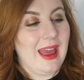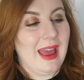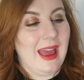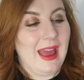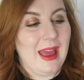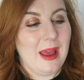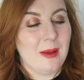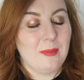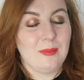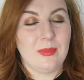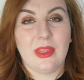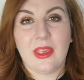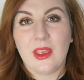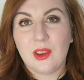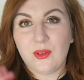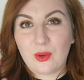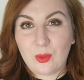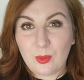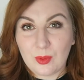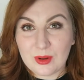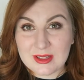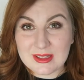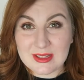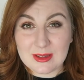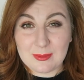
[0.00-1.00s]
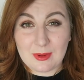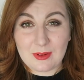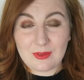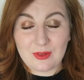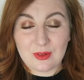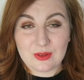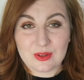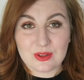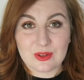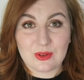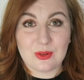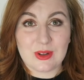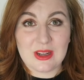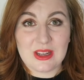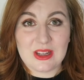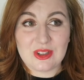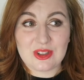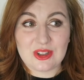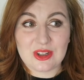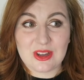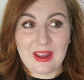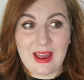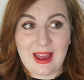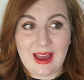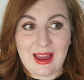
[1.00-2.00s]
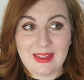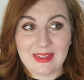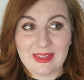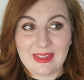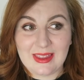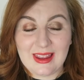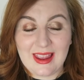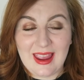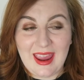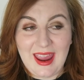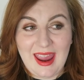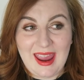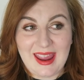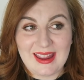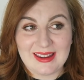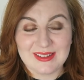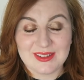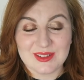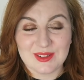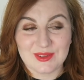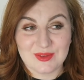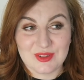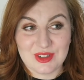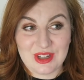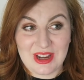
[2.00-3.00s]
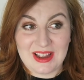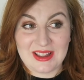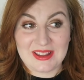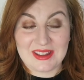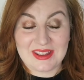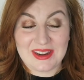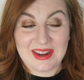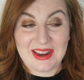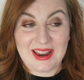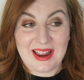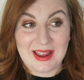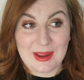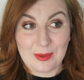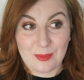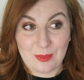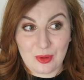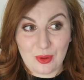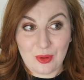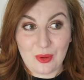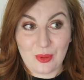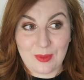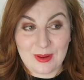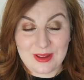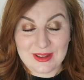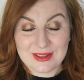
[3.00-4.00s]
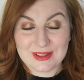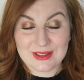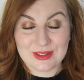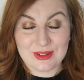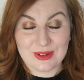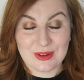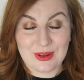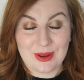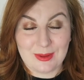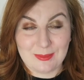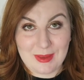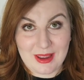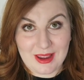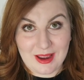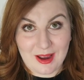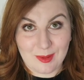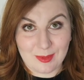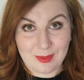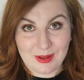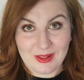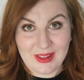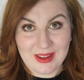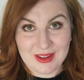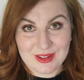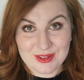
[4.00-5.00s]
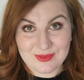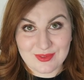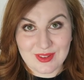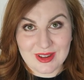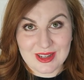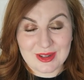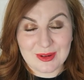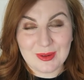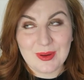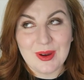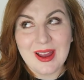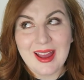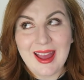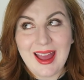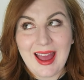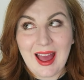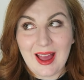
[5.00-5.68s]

If you want to see my full storage, at the end of January I'm hoping to do a makeup collection video.